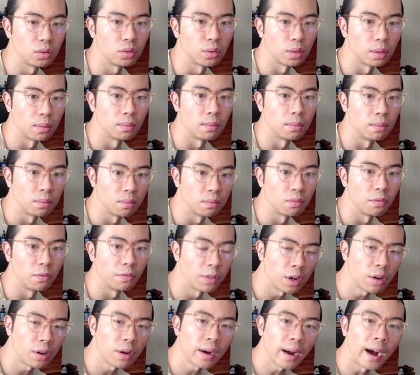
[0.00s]
a
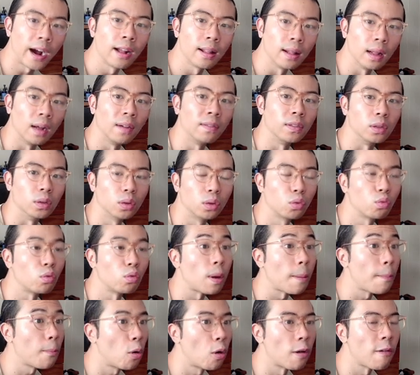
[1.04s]
very high level,
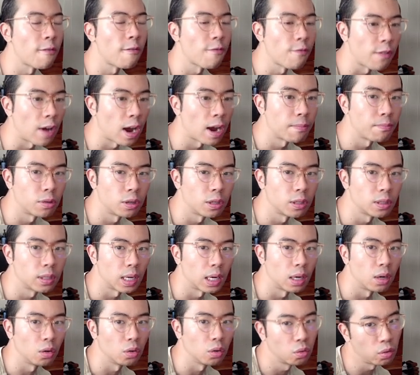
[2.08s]
3.5%
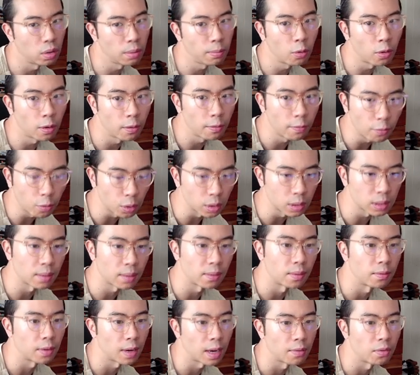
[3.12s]
or
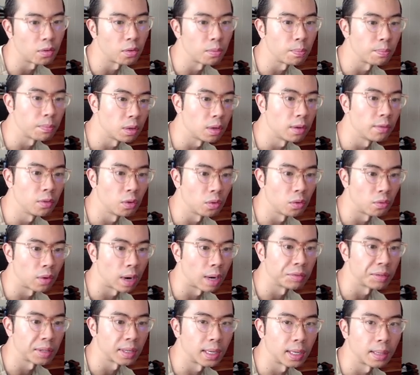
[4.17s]
3.475 if you
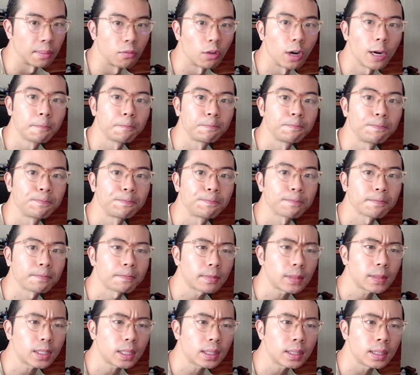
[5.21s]
round it up, right?
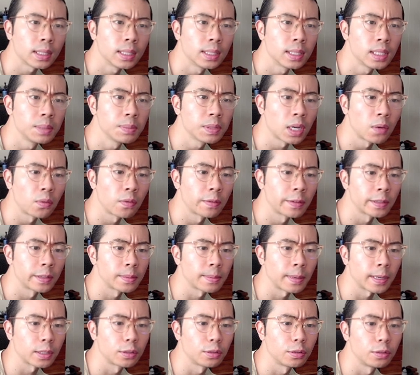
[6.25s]
It seems like with
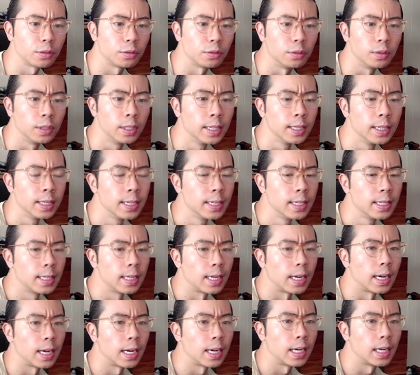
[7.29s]
respect to
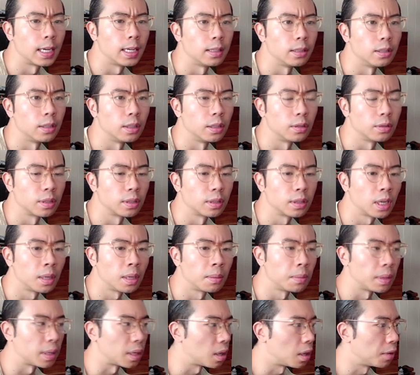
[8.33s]
the
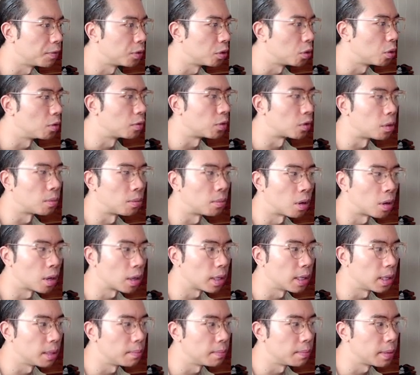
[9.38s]
tumbling of the overall
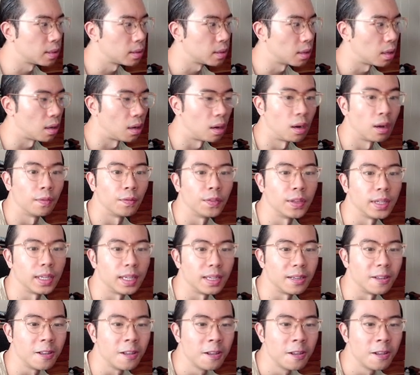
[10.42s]
market based on the